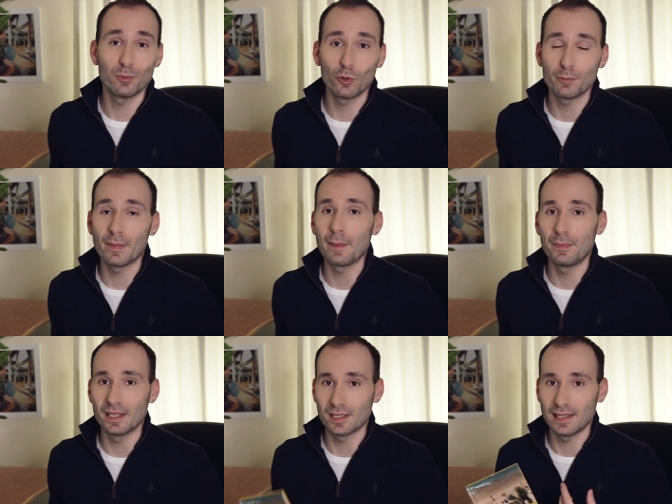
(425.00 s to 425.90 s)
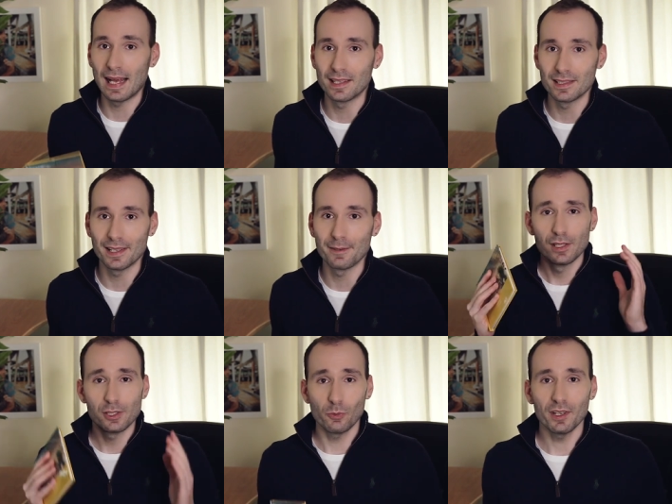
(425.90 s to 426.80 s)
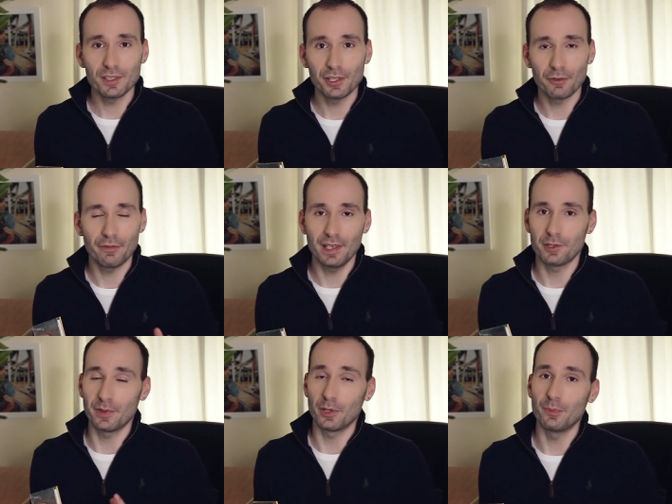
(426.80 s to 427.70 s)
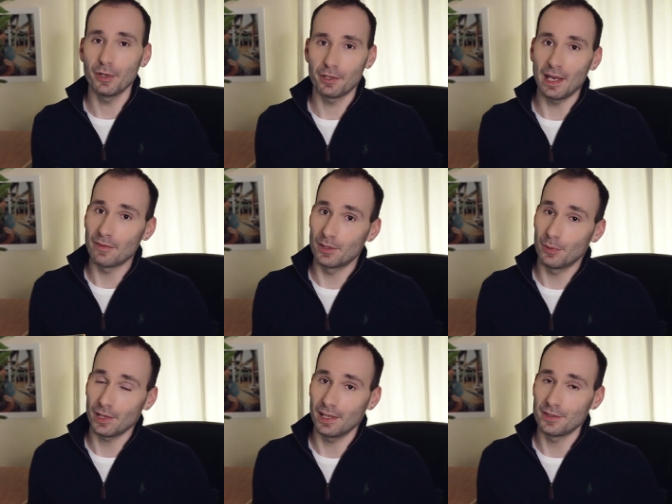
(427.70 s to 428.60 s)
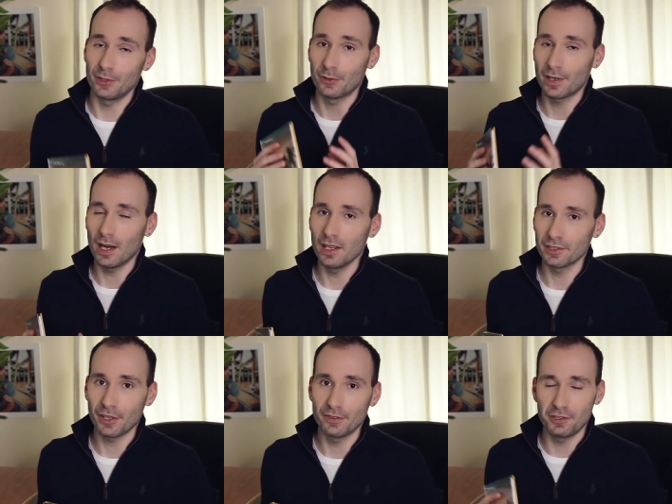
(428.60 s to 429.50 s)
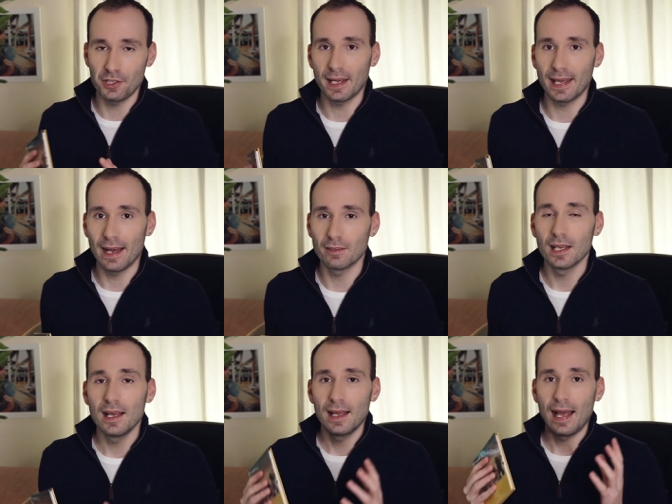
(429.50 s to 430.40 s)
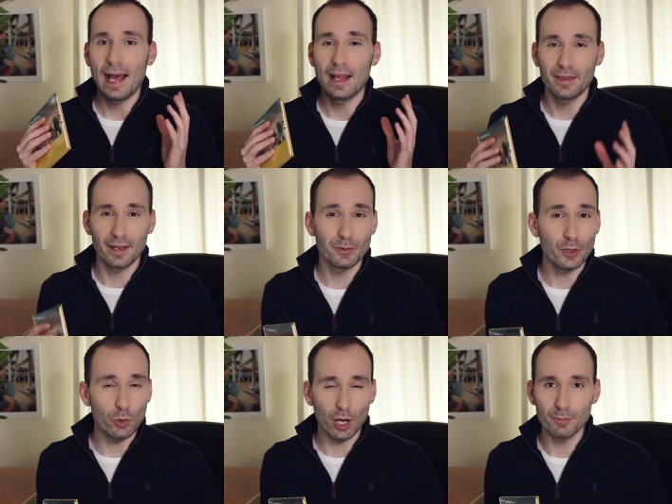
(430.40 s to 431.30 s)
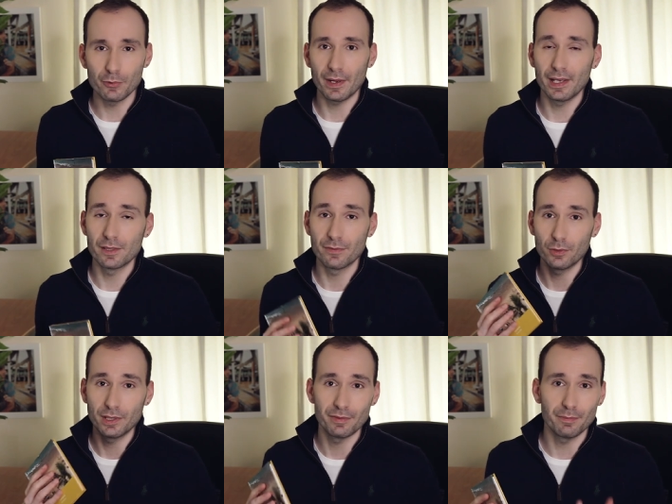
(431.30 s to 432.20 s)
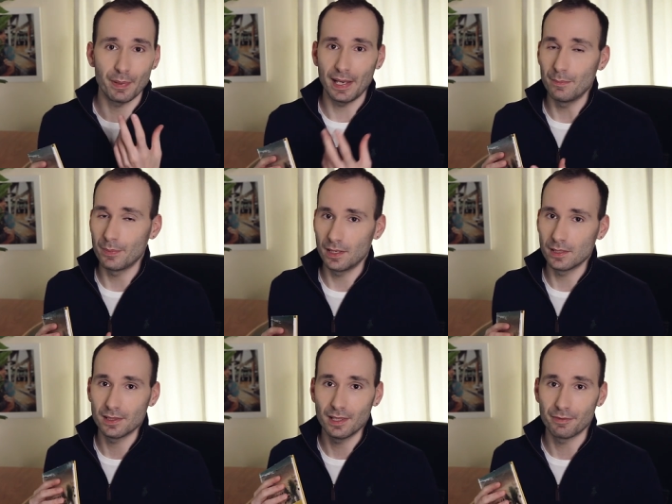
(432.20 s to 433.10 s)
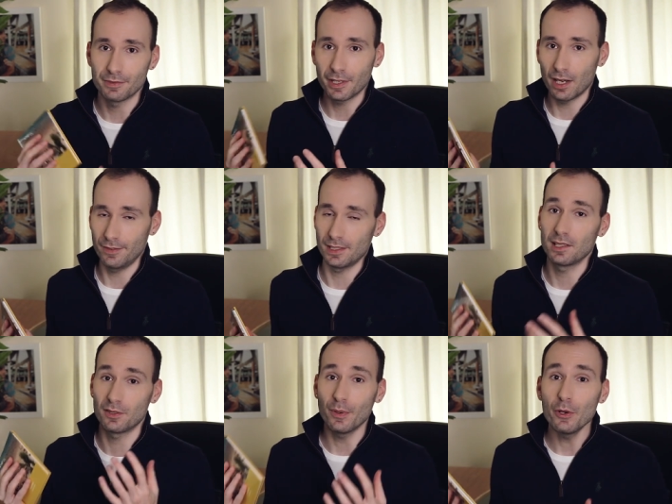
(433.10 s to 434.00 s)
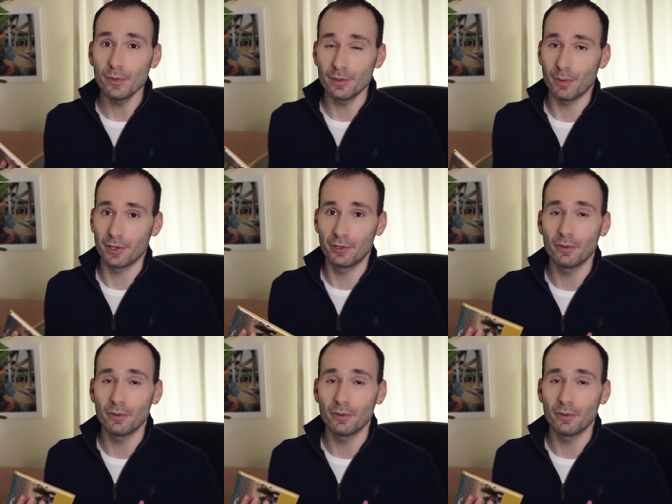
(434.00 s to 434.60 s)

more on my personality. So once you're finished with your book, you have to put it into your cart, go to checkout, and there are no upgrades for different papers and different covers at the moment, but you